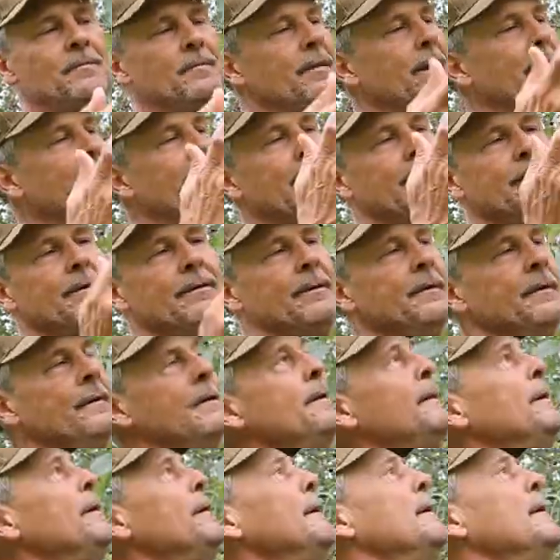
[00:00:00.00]
And
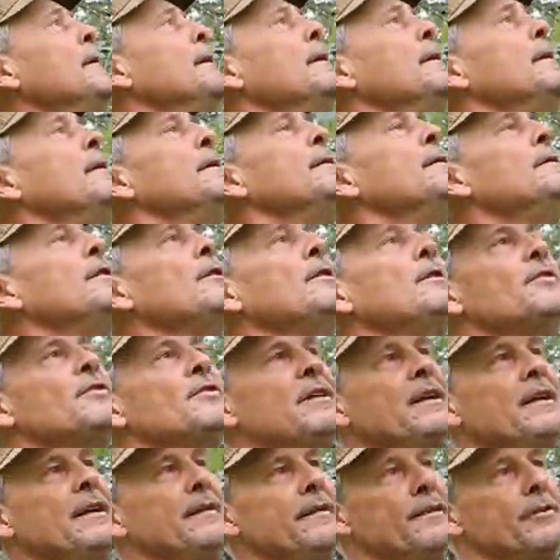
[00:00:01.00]
you can
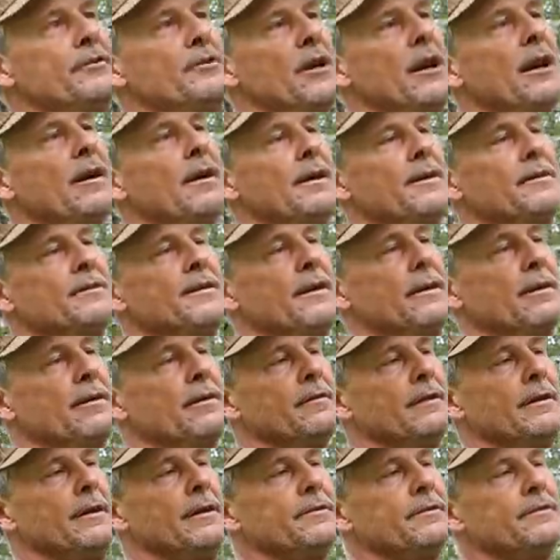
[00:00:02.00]
see the cherries here.
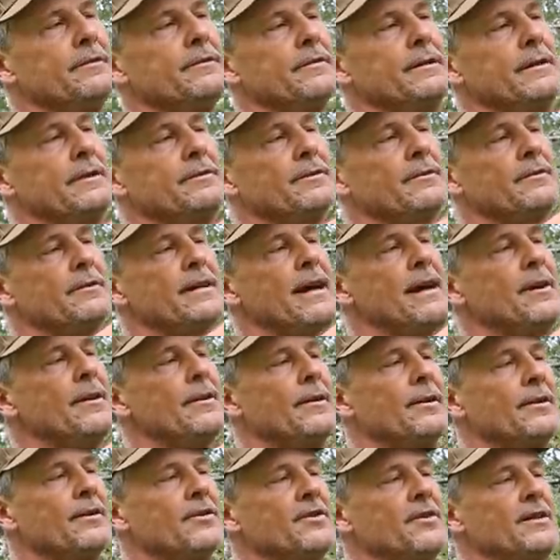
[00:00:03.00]
These, these are down
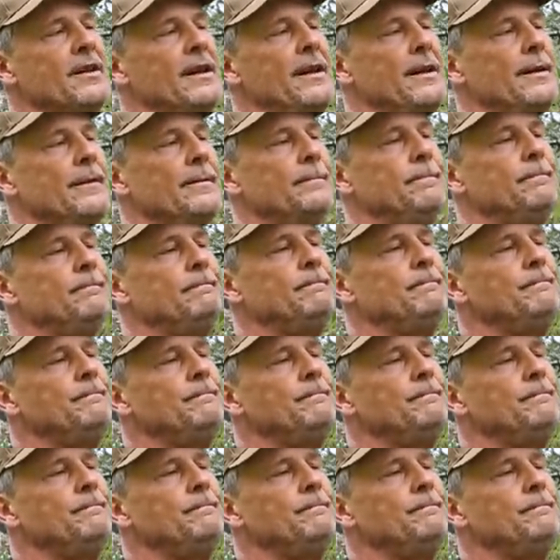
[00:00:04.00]
on a stem.